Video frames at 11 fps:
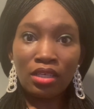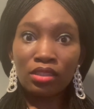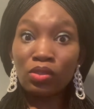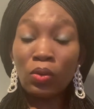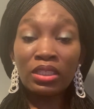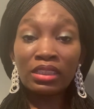The
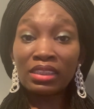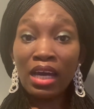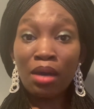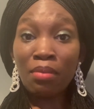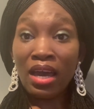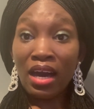only
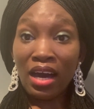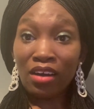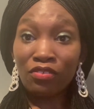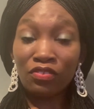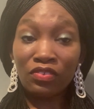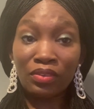time I have
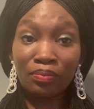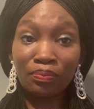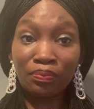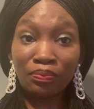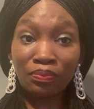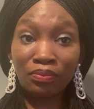
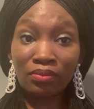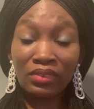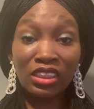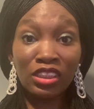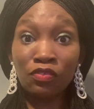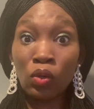
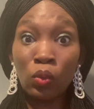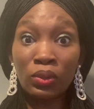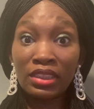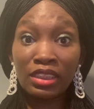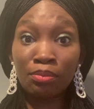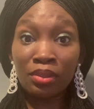is for Holy
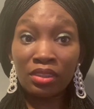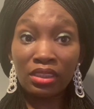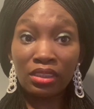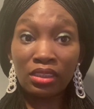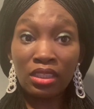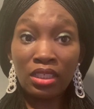Spirit.
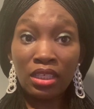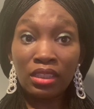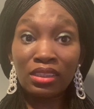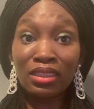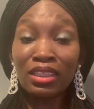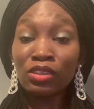
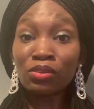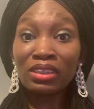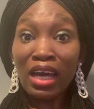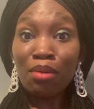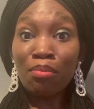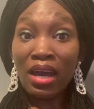The little
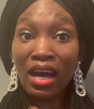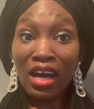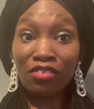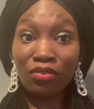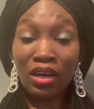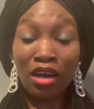time I
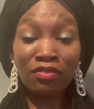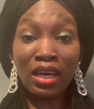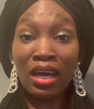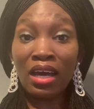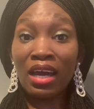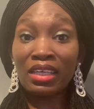have
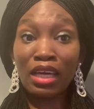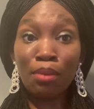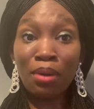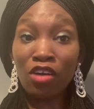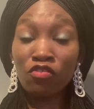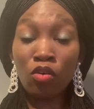after I get
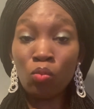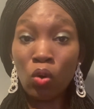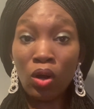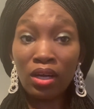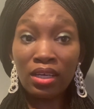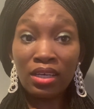back from
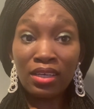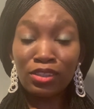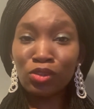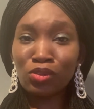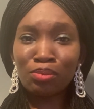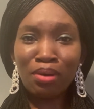work is
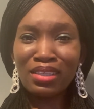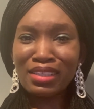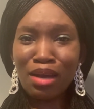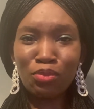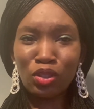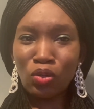to spend
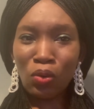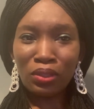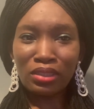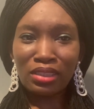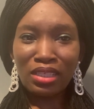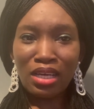time with
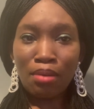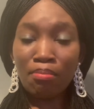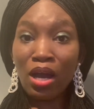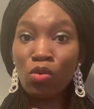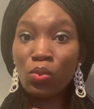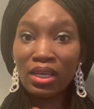God.
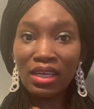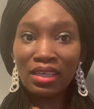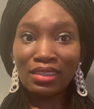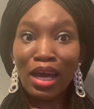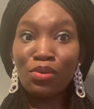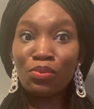My weekend,
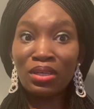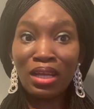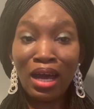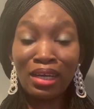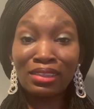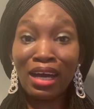I
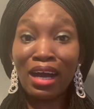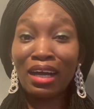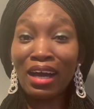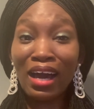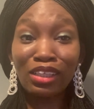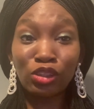relax and
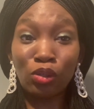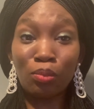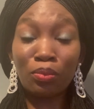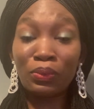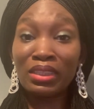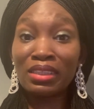catch up
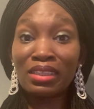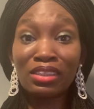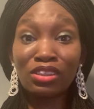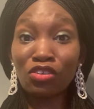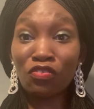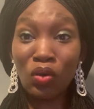with the
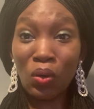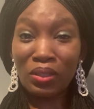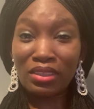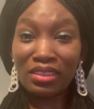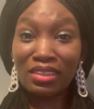things of God.